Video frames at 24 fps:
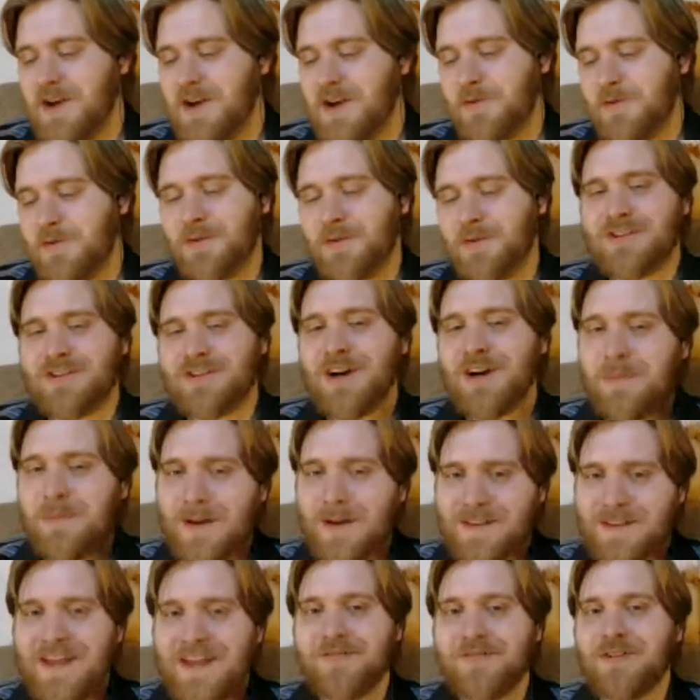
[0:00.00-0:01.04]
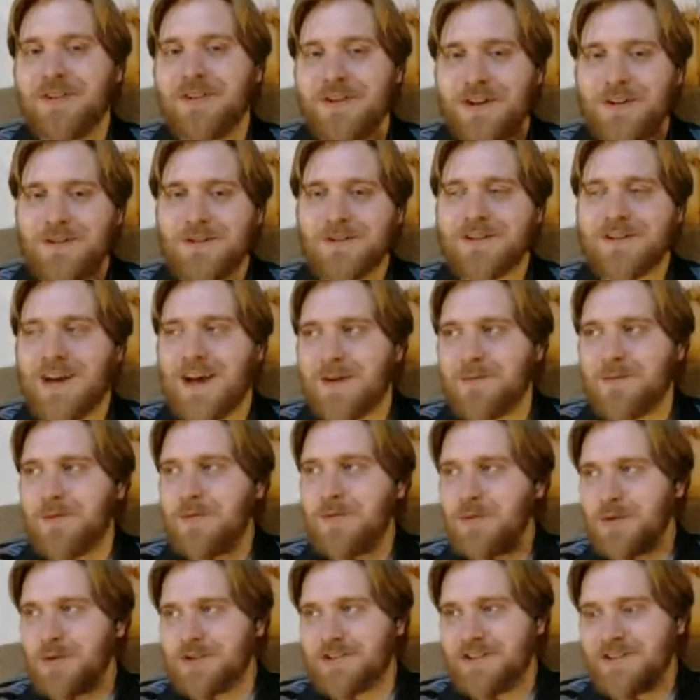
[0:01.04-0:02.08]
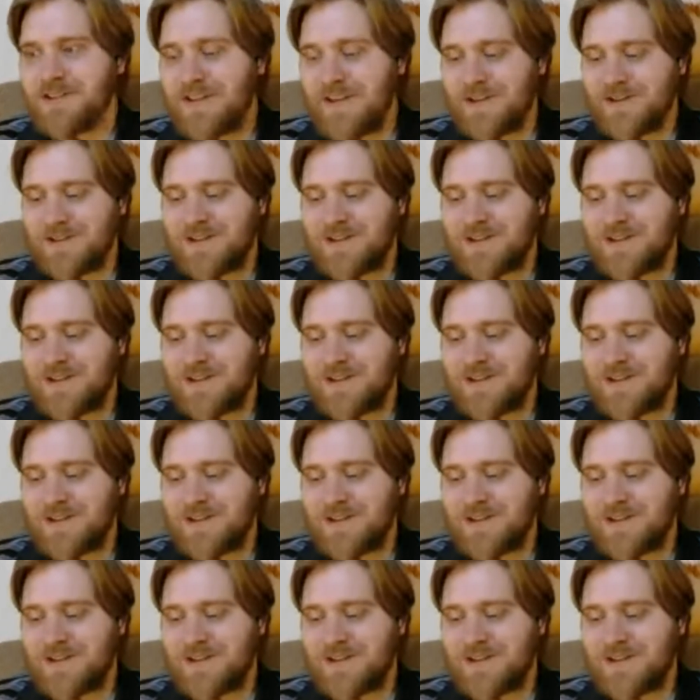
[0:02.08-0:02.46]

We will talk about that for another time when more details